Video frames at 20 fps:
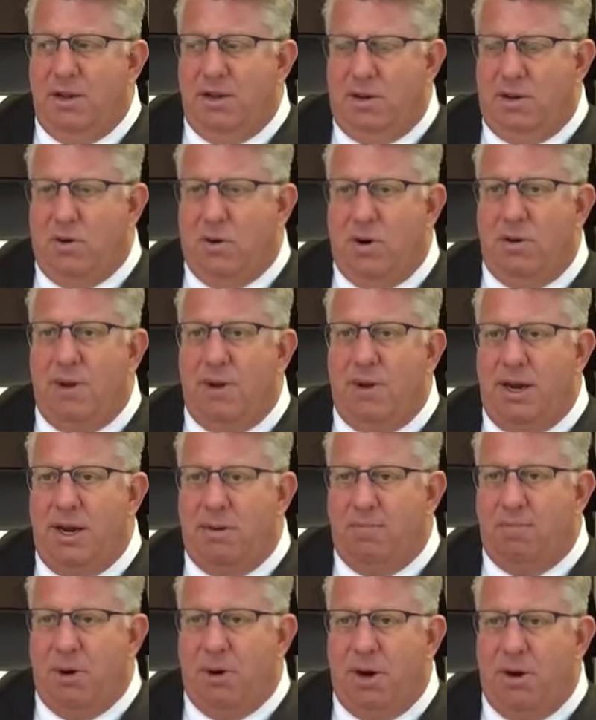The court may
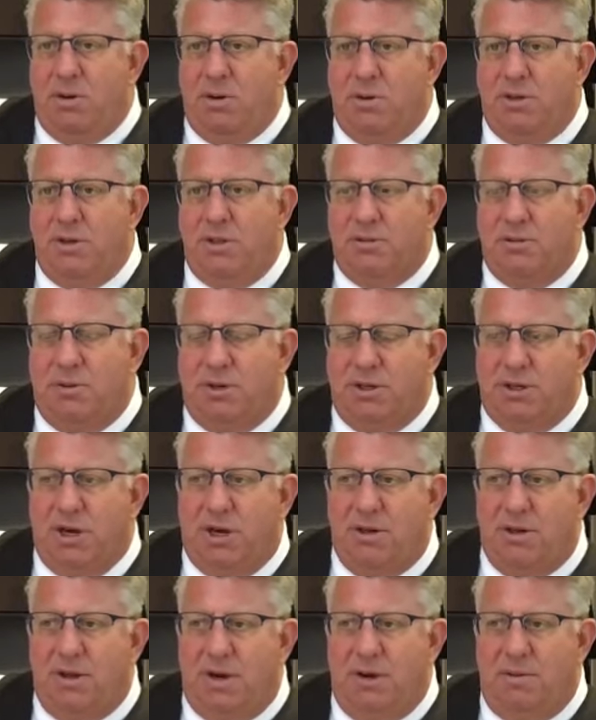impose what's
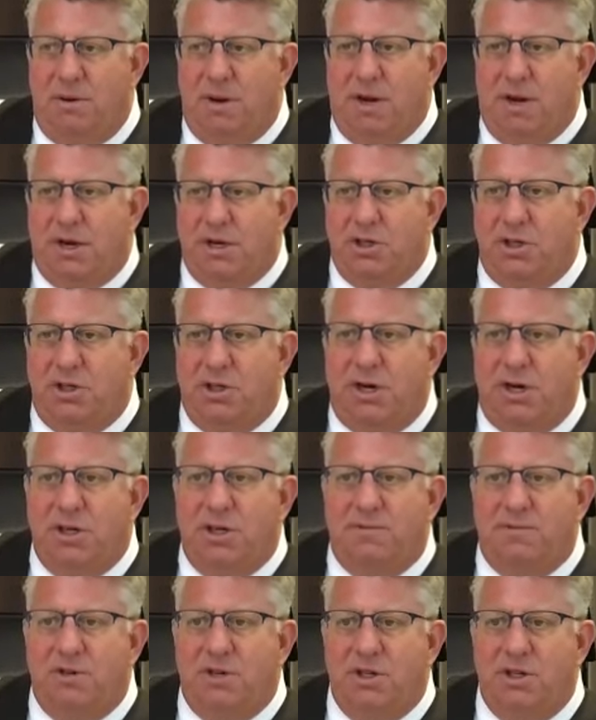called a
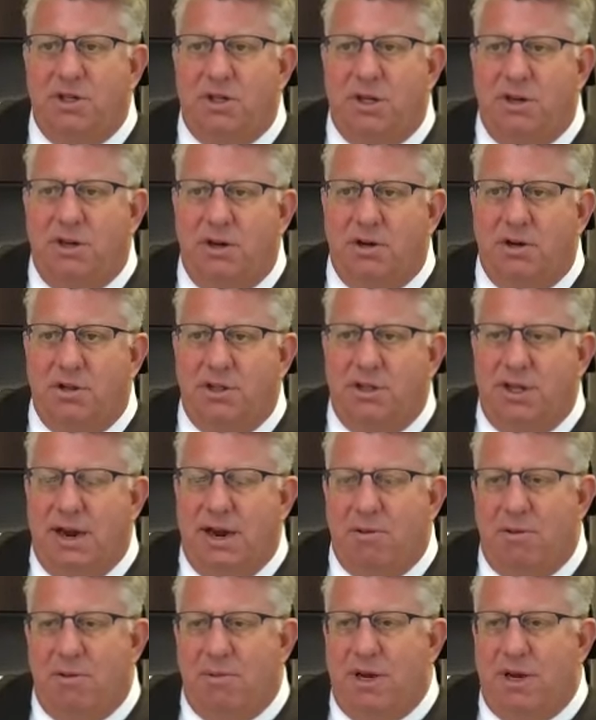constructive trust on those, and
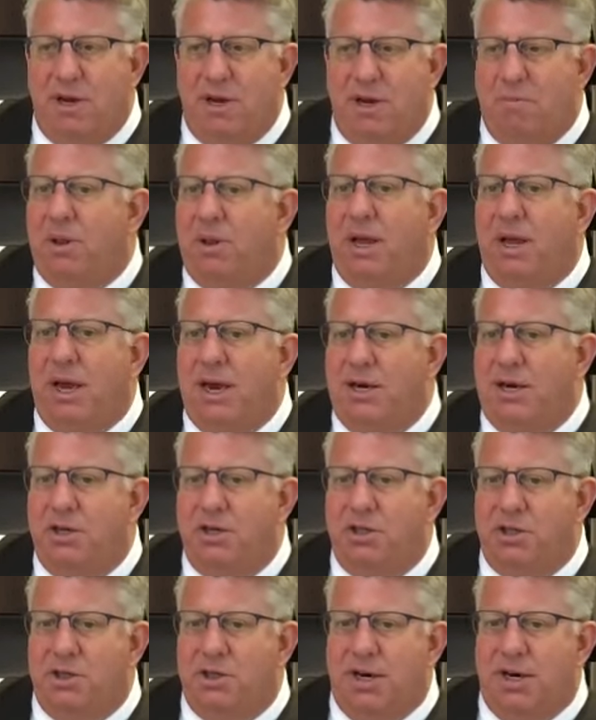that would be an
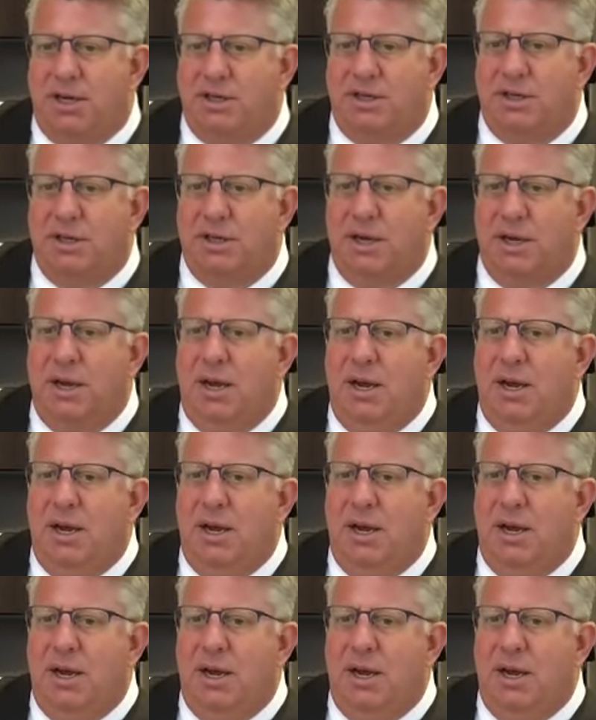implied trust.